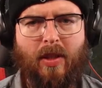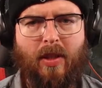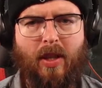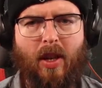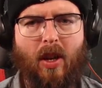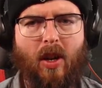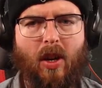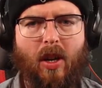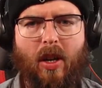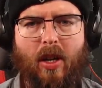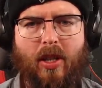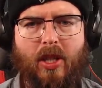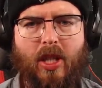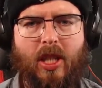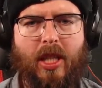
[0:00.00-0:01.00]
Oh
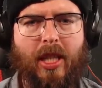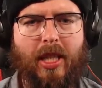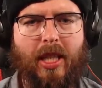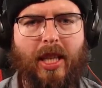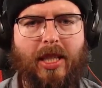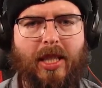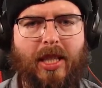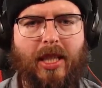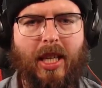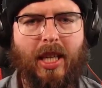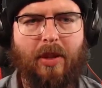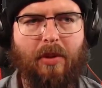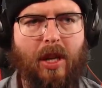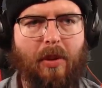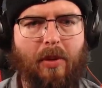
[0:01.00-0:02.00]
shit, that's exactly
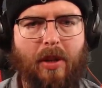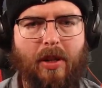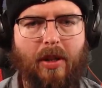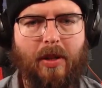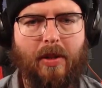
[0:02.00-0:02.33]
what I wanted.